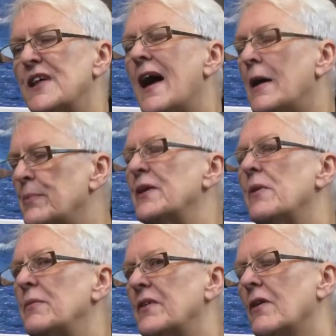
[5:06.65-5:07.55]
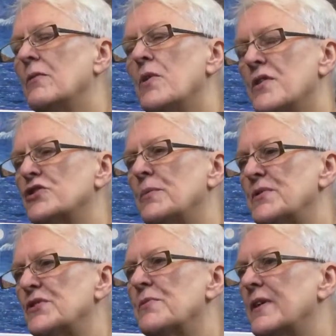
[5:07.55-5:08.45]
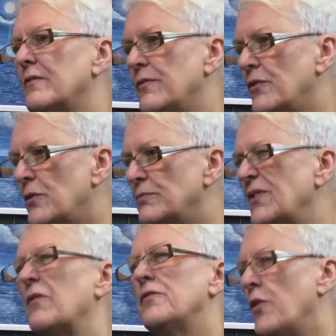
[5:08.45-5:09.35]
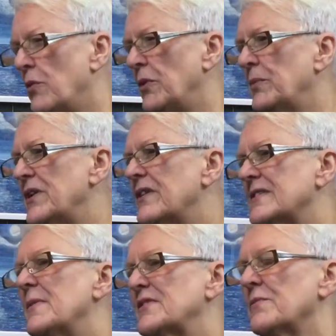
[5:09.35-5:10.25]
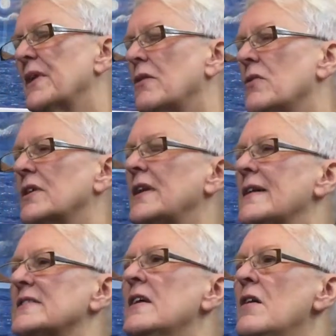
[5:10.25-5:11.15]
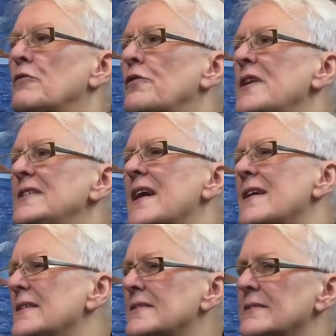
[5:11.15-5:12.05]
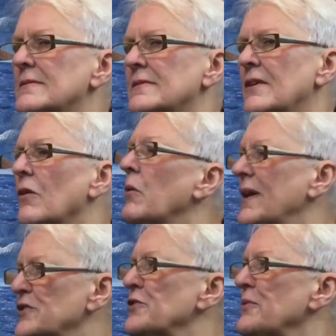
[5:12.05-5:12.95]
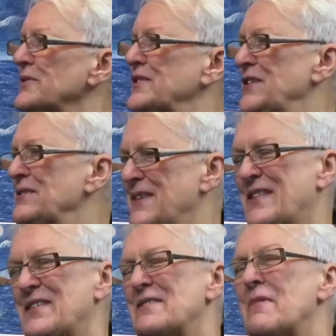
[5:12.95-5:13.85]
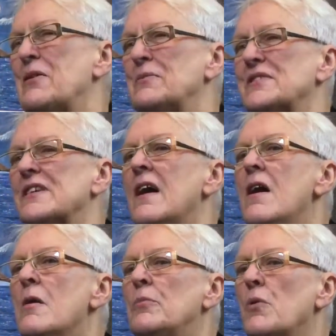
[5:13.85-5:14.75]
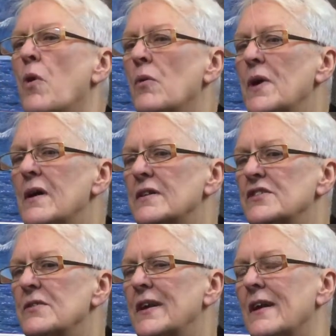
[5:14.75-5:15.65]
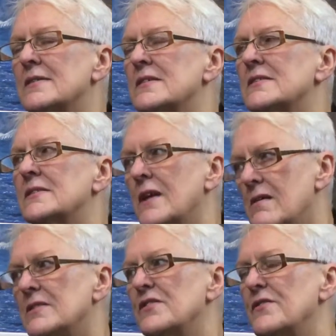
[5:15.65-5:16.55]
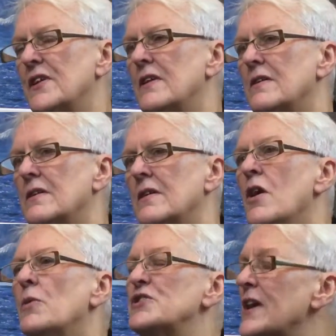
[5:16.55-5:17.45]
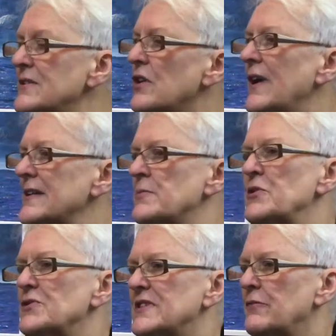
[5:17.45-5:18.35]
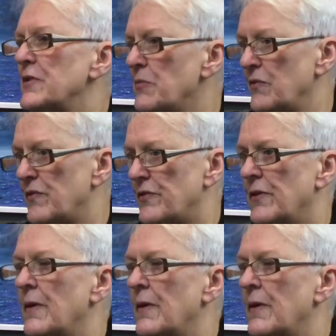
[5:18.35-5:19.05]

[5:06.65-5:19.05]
They're happier when we've got a workshop and something not formal, but you know what I mean, something organised. 3 days, they're not quite sure what to do with at the moment. But what we are doing as the start of the year, we change our exhibitions every month.